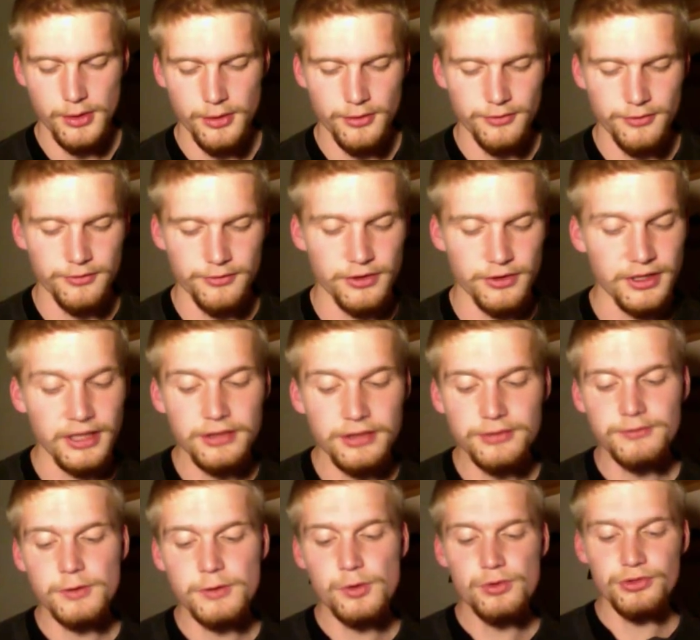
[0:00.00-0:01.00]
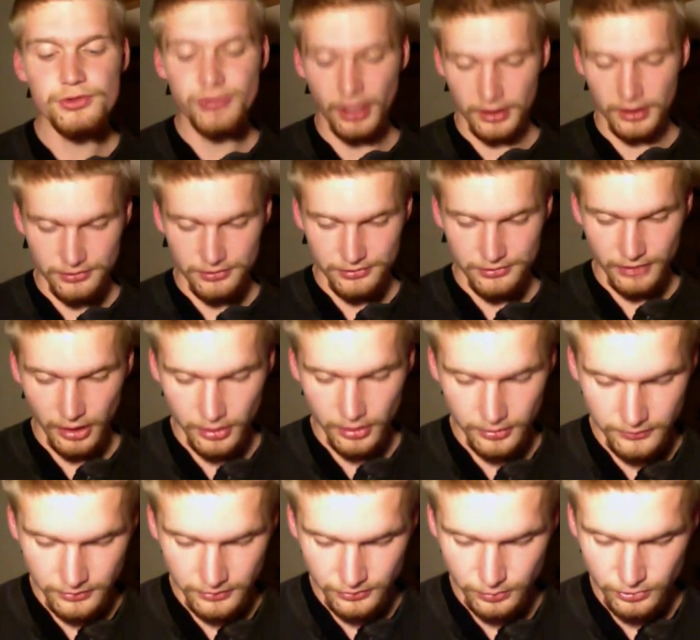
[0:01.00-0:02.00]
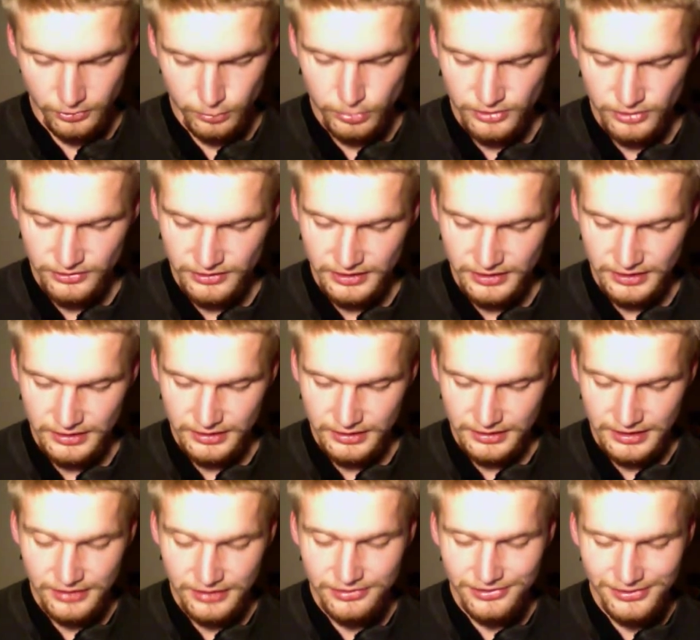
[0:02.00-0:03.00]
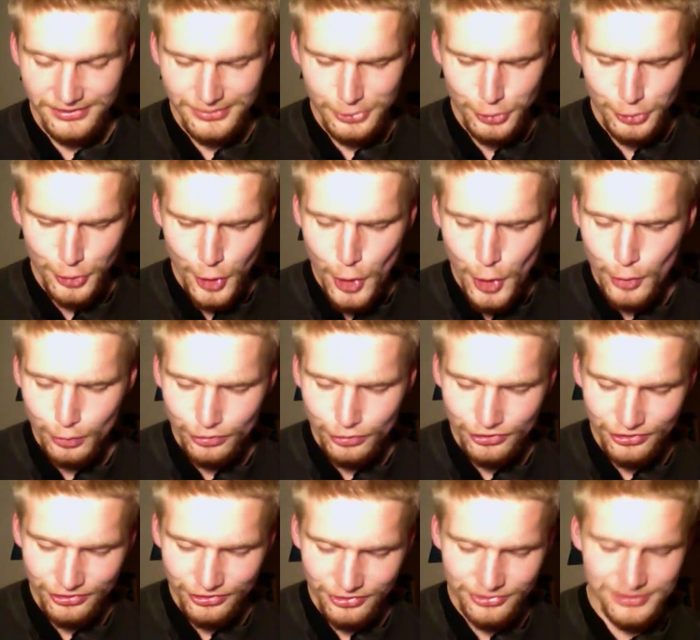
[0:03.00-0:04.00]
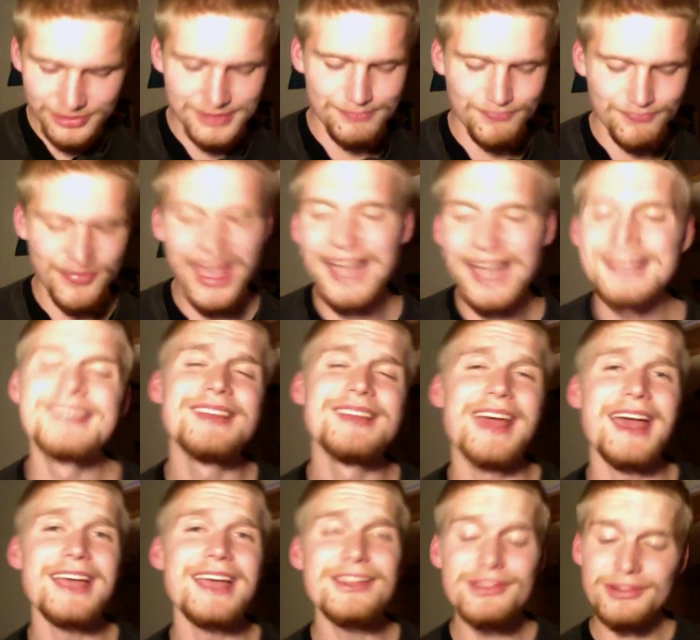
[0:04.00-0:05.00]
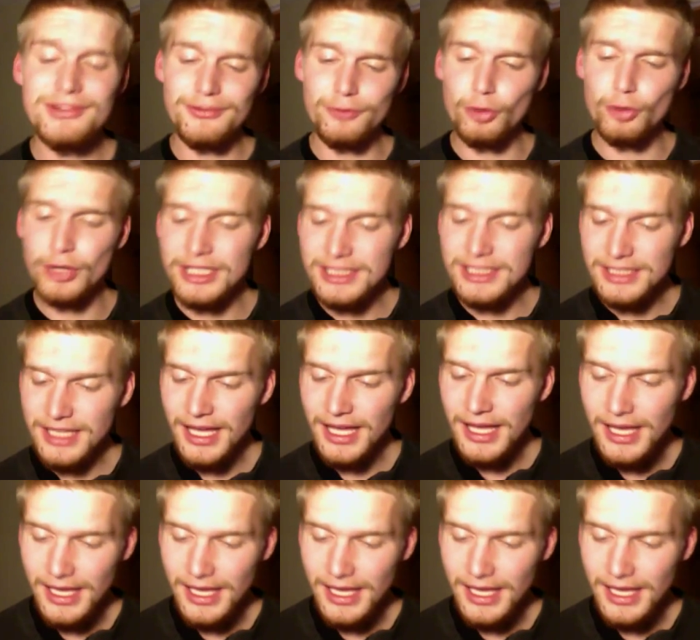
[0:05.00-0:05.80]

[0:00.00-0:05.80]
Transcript: For the next few seconds Aravis was busy kissing the noses and patting the heads of Hwin